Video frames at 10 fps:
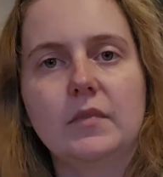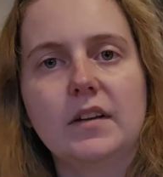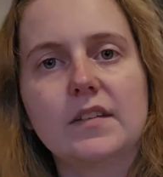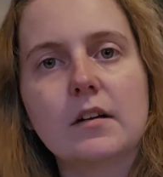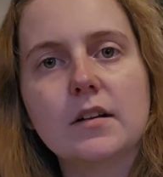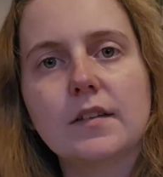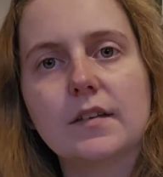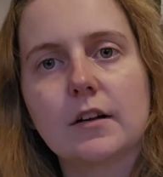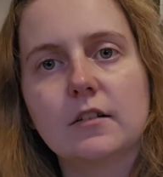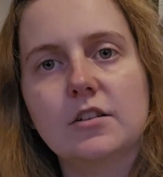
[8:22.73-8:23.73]
It's not
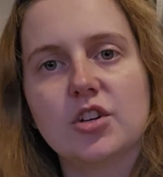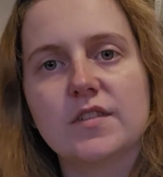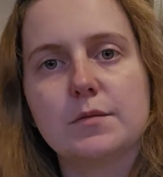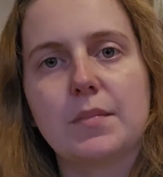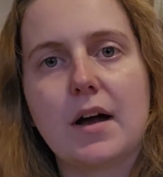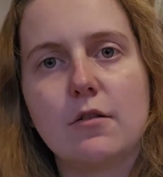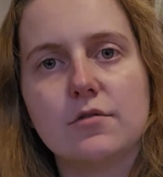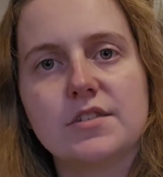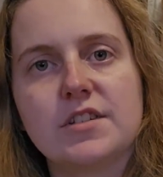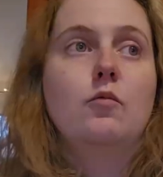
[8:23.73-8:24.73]
necessarily just
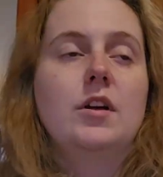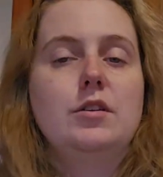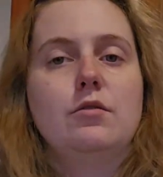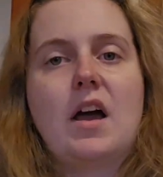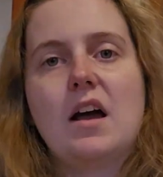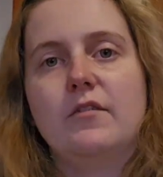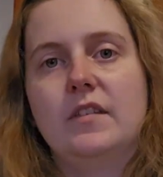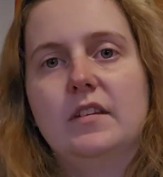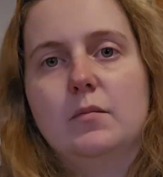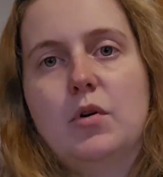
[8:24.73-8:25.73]
about what you have
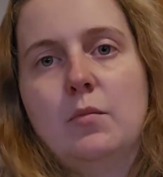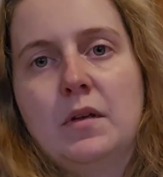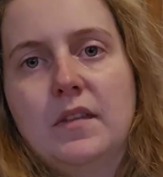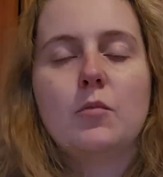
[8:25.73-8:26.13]
in this moment,